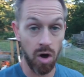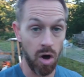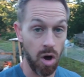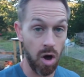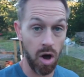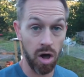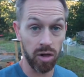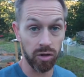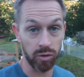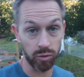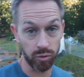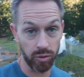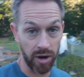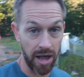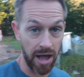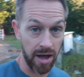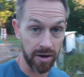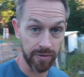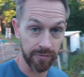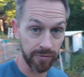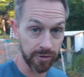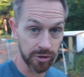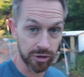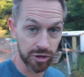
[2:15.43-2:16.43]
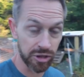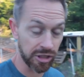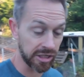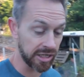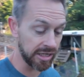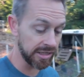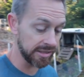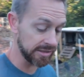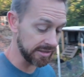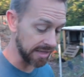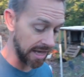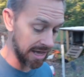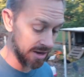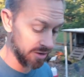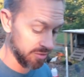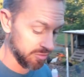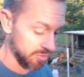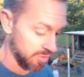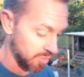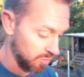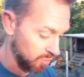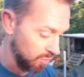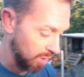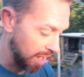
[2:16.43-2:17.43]
all around for chickens. I
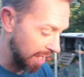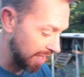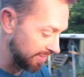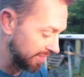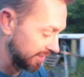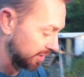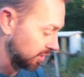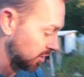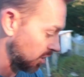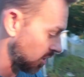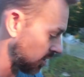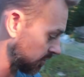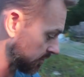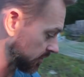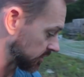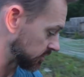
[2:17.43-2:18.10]
don't know why they call